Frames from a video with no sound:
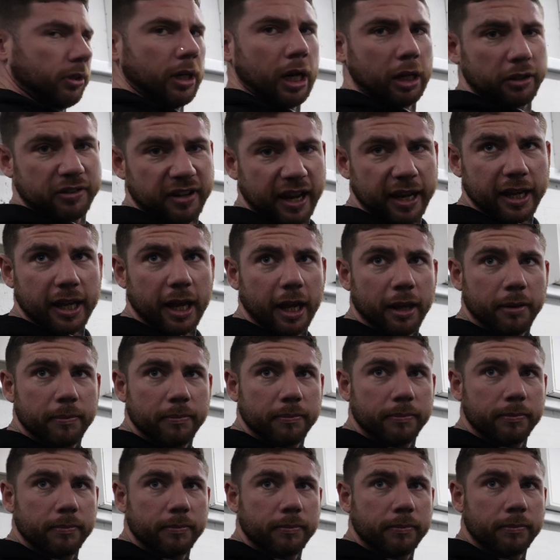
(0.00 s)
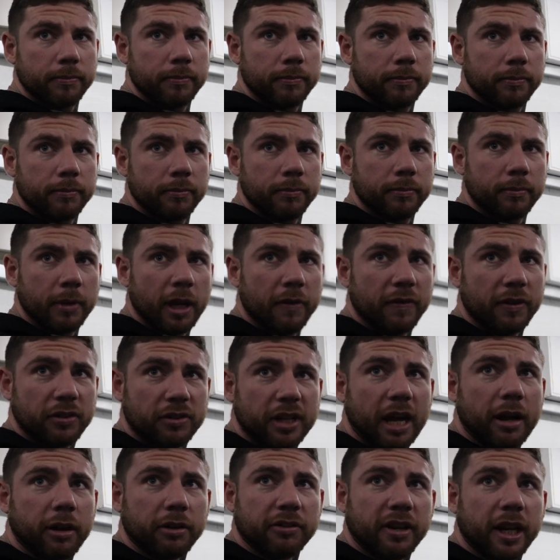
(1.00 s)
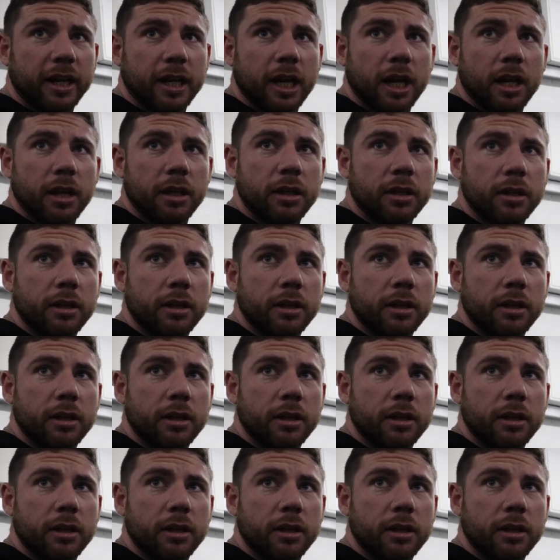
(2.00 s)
I'll take it. If it's there, I'll take it.